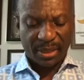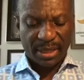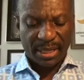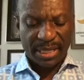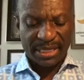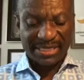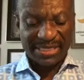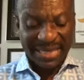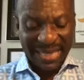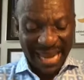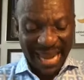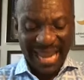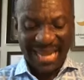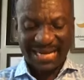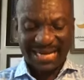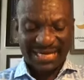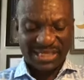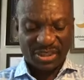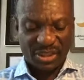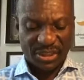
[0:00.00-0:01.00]
his
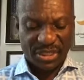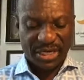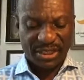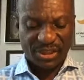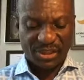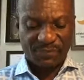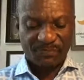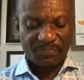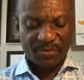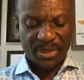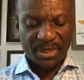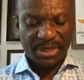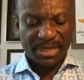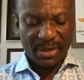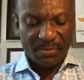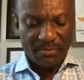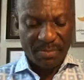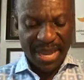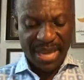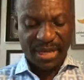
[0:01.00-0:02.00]
carelessness, the
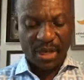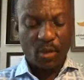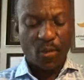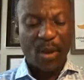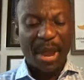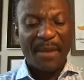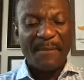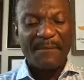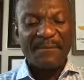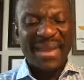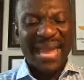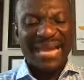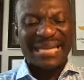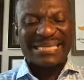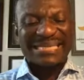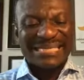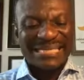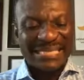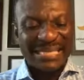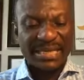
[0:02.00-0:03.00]
many were made
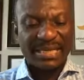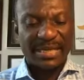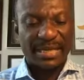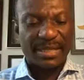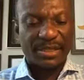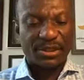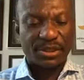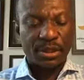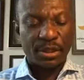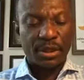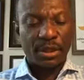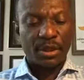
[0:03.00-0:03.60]
sinners,